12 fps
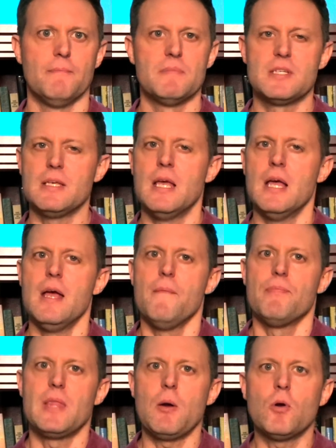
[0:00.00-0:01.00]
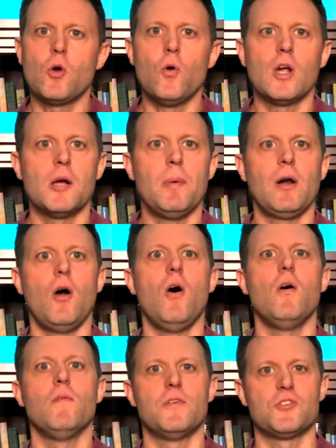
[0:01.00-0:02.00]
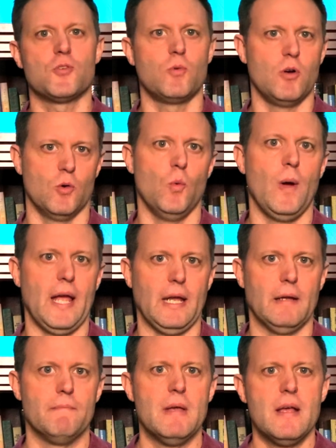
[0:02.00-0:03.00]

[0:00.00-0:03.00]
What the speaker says: See, they were going about all this the wrong way.